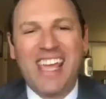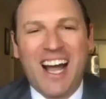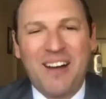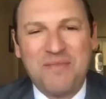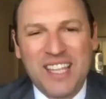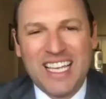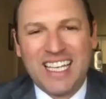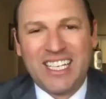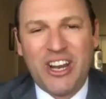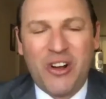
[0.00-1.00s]
um,
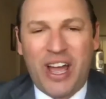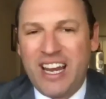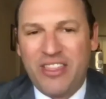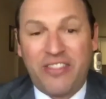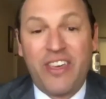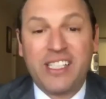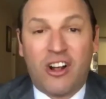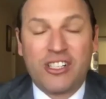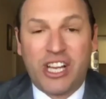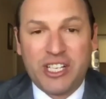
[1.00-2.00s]
you know, and the things
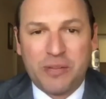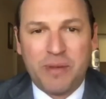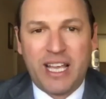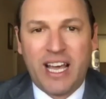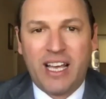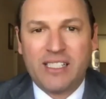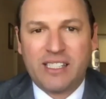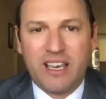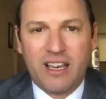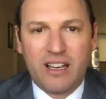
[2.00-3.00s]
are changing because
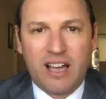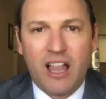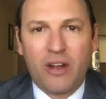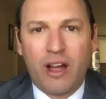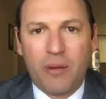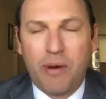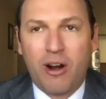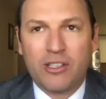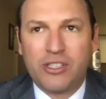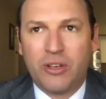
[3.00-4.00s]
the Colorado
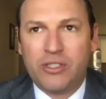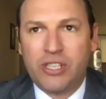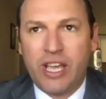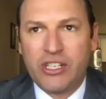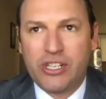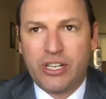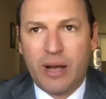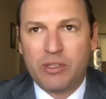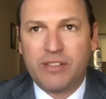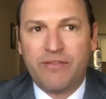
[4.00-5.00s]
Bar Association. I
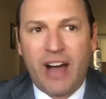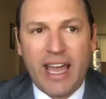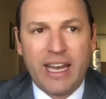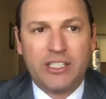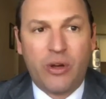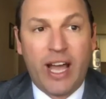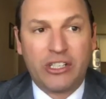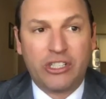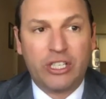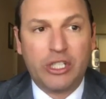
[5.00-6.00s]
was invited to
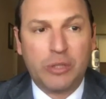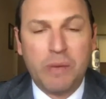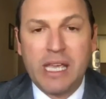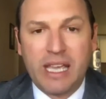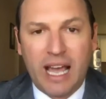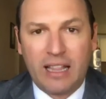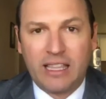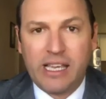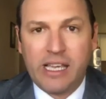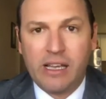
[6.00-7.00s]
actually speak at
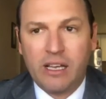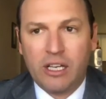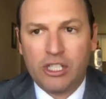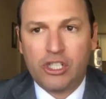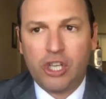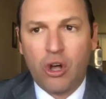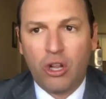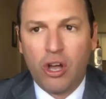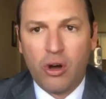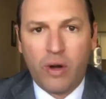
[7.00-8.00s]
the
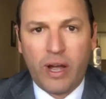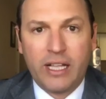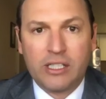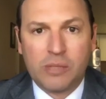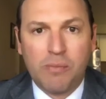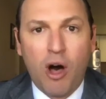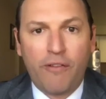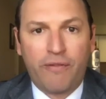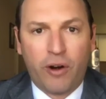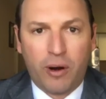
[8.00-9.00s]
Solo and
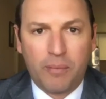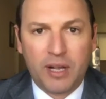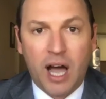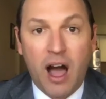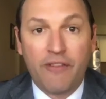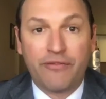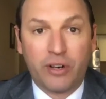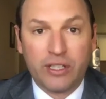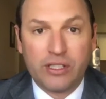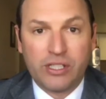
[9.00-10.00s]
Small Firm
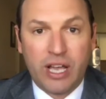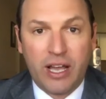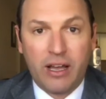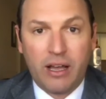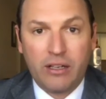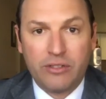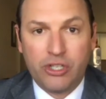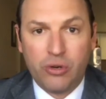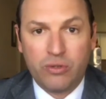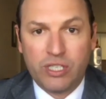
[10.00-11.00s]
Conference, uh,
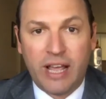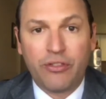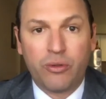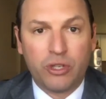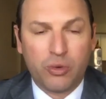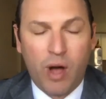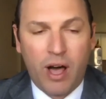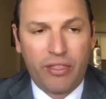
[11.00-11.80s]
June 10th through the 12th,